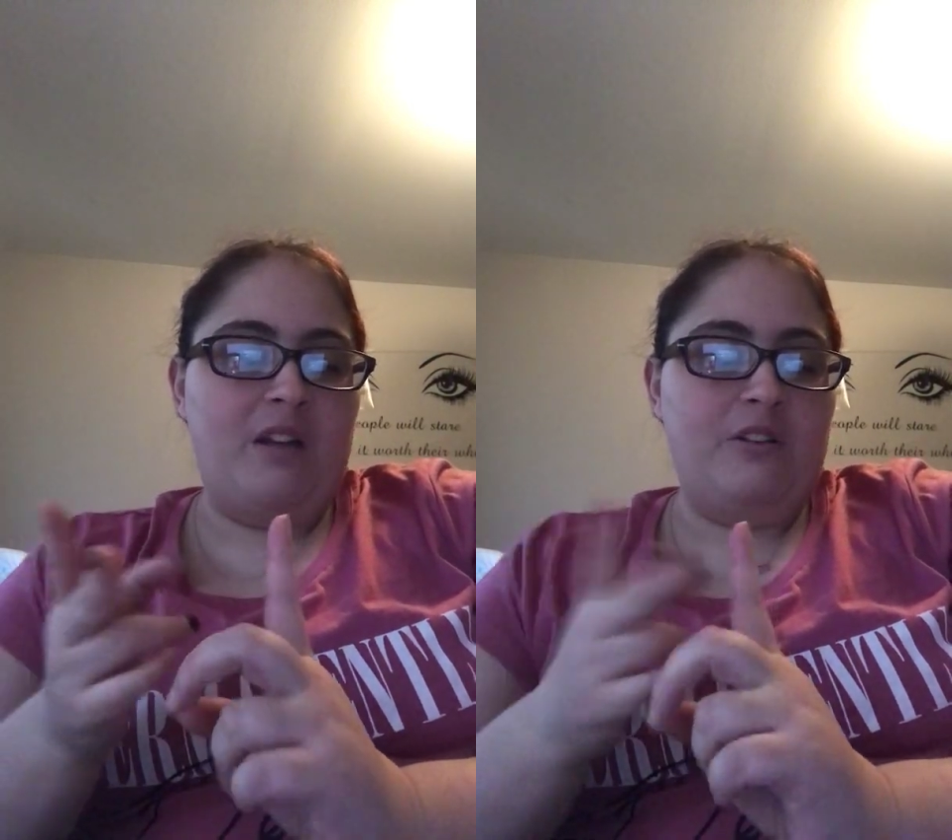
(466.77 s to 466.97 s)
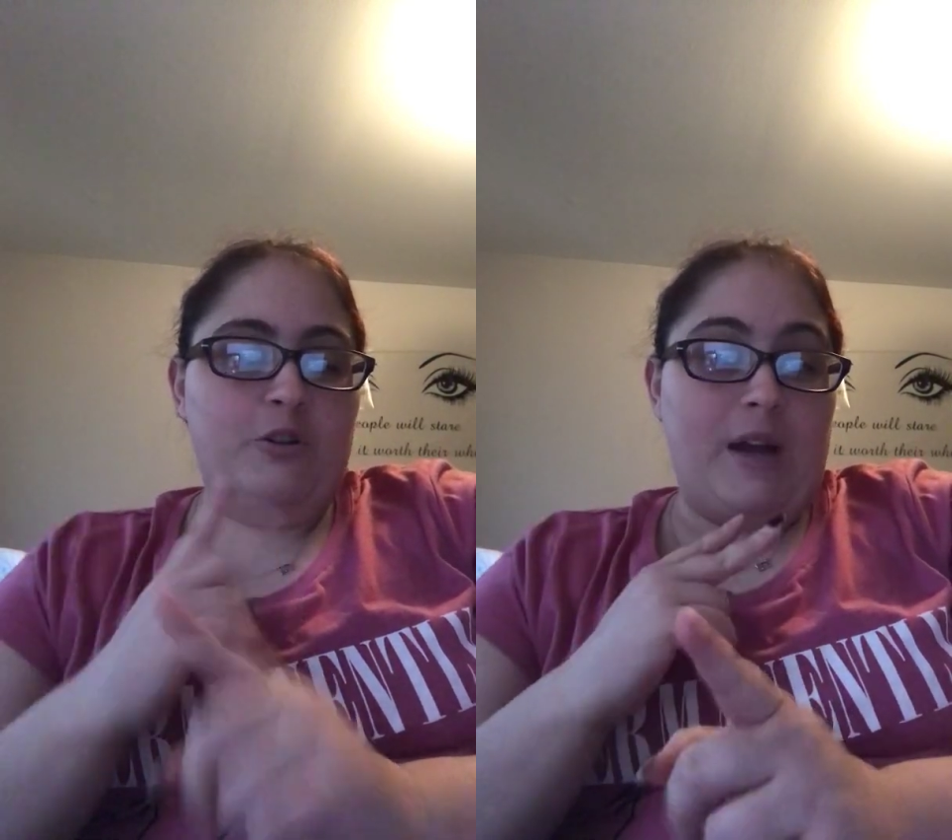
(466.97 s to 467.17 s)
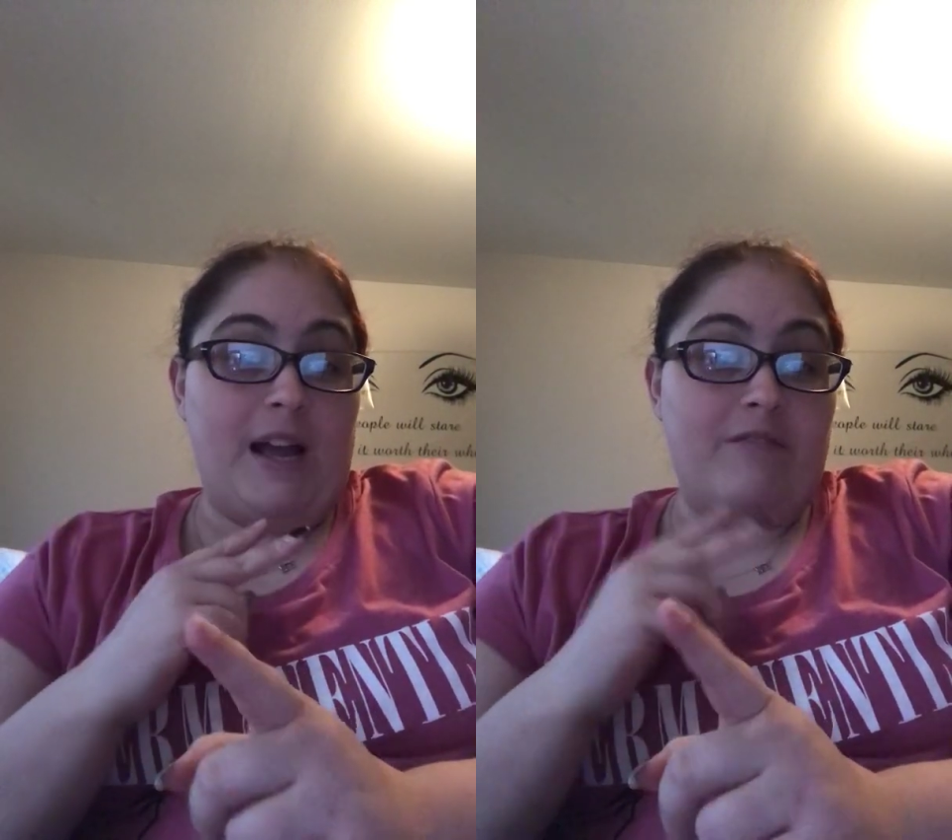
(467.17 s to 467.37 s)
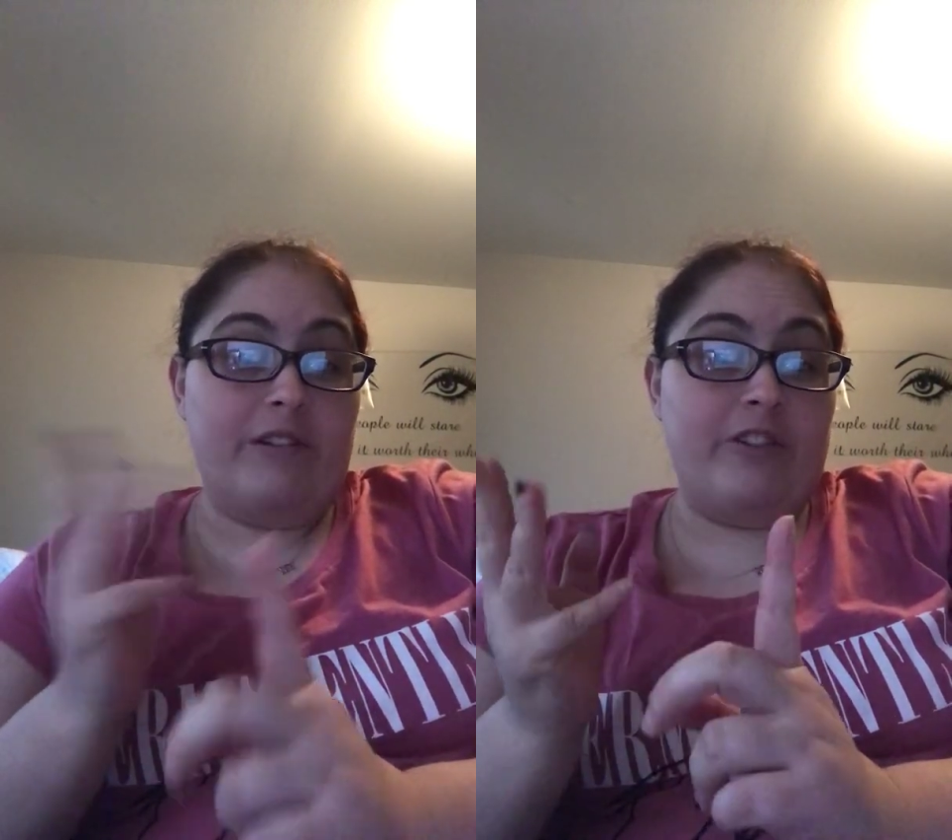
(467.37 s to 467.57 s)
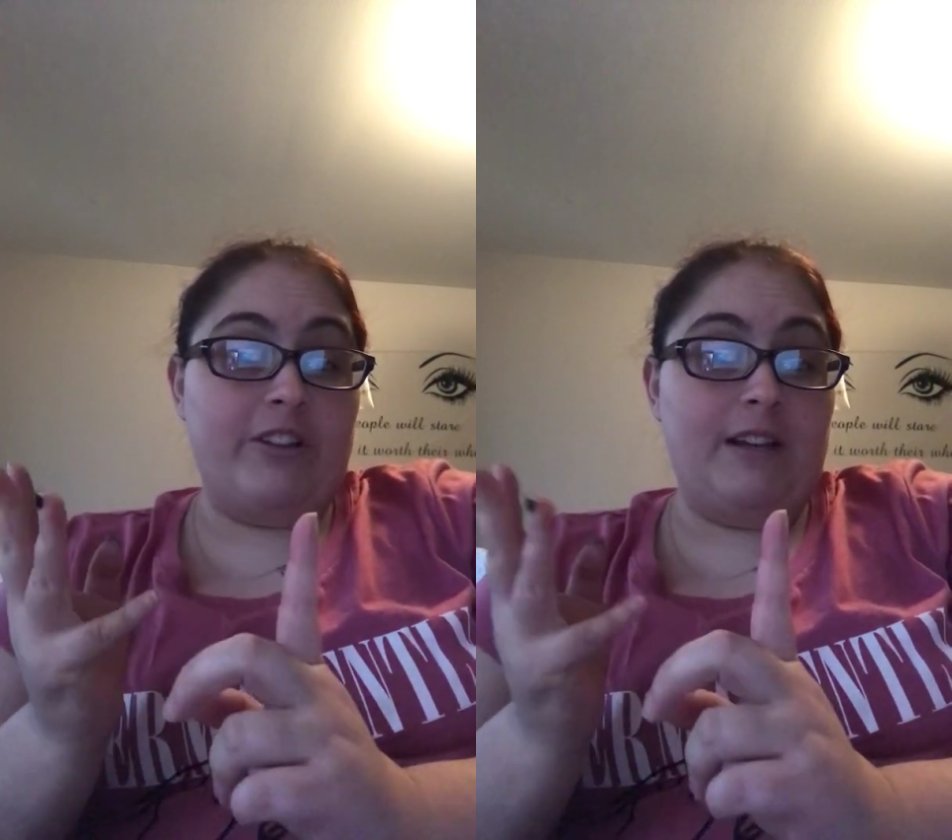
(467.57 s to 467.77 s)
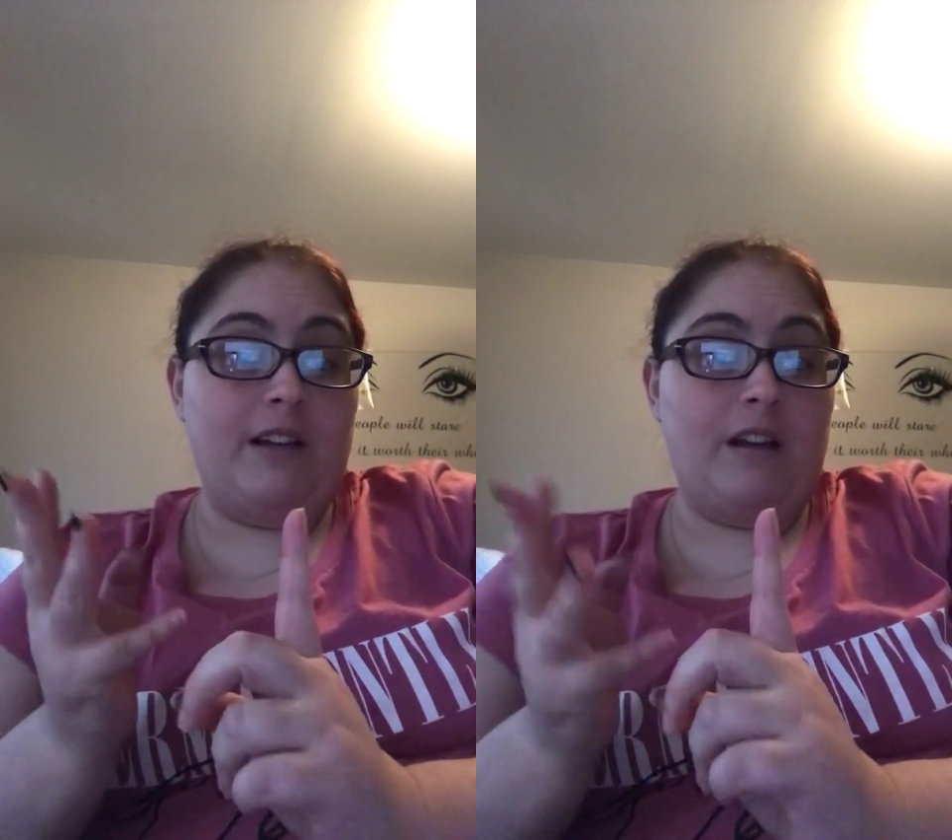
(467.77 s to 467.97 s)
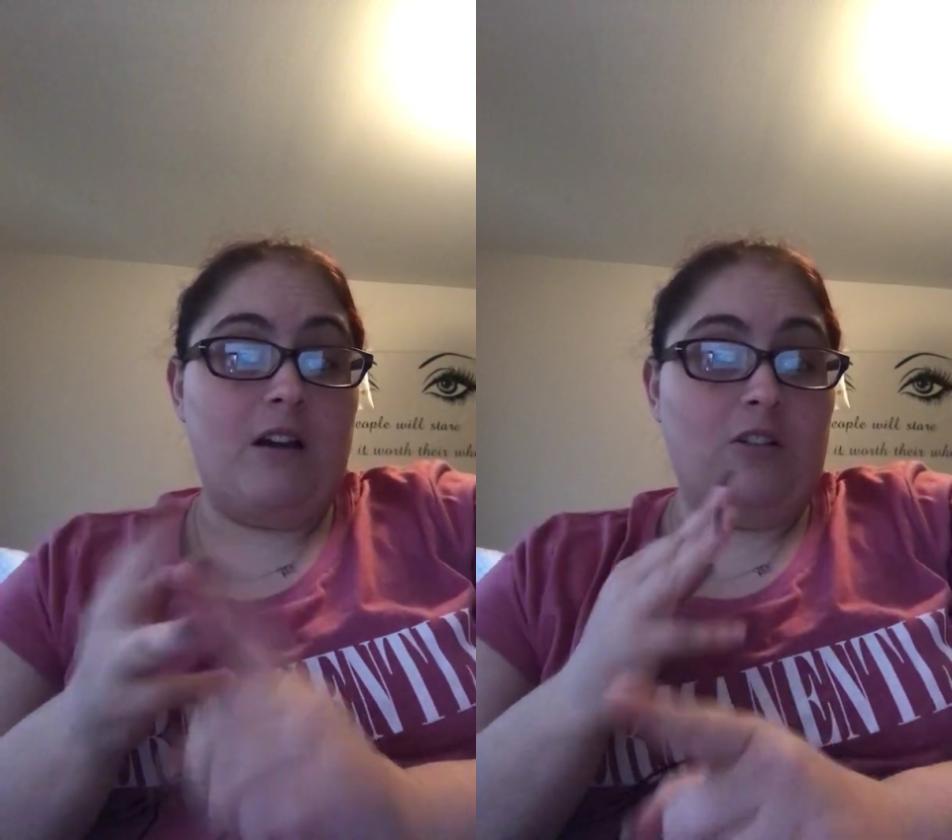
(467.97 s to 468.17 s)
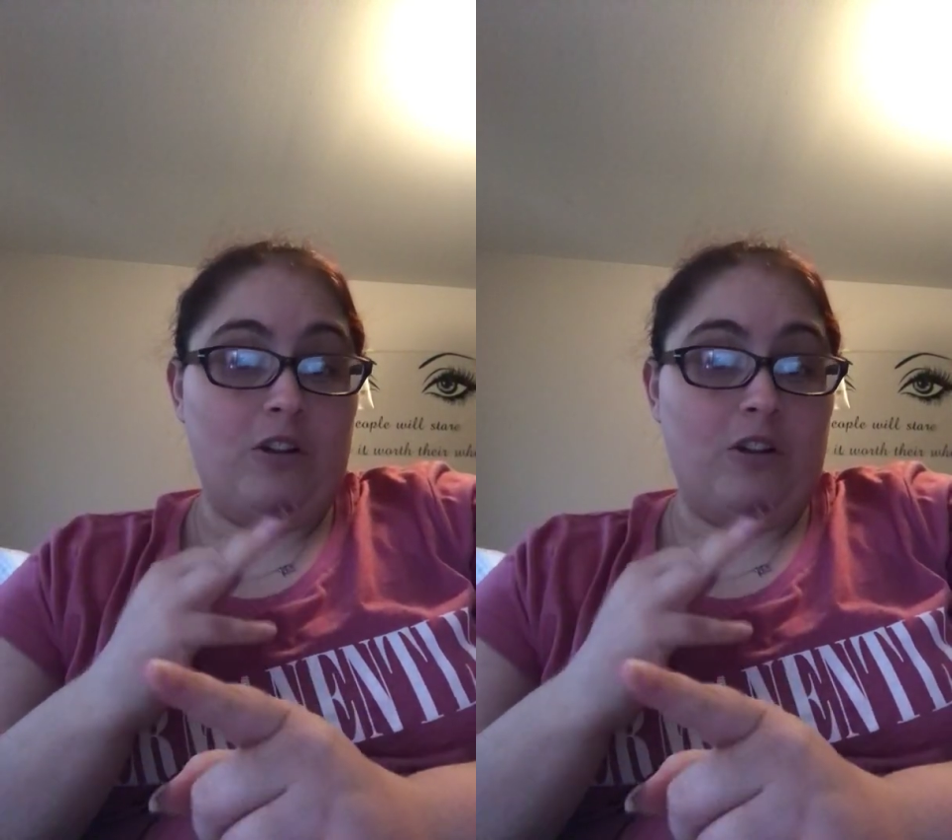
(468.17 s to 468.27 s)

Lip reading: Do I have everything? How